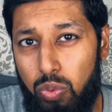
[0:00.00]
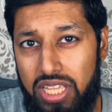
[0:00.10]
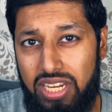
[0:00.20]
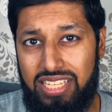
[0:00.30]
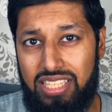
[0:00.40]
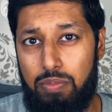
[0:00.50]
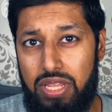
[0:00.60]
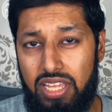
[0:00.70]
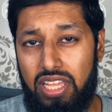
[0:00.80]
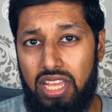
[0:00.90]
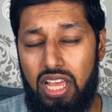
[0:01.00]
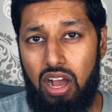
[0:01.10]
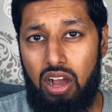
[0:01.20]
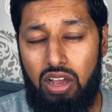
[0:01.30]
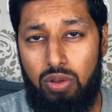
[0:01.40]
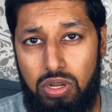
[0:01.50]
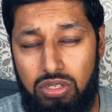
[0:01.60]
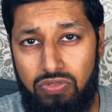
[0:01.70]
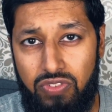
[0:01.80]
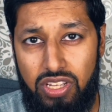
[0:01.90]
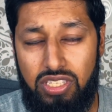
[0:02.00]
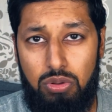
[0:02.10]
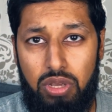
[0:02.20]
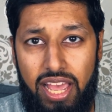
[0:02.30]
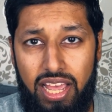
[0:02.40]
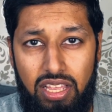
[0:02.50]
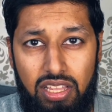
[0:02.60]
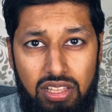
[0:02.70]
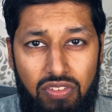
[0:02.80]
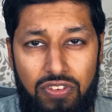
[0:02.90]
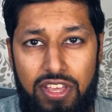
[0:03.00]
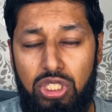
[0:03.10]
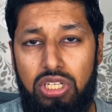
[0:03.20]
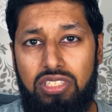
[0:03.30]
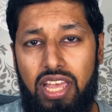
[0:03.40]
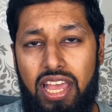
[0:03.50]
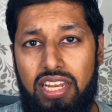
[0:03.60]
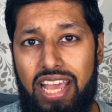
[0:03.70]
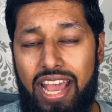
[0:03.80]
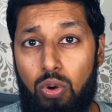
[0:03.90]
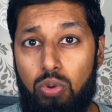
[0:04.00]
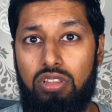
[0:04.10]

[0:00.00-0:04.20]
within less than a minute, I want to first look at the features and how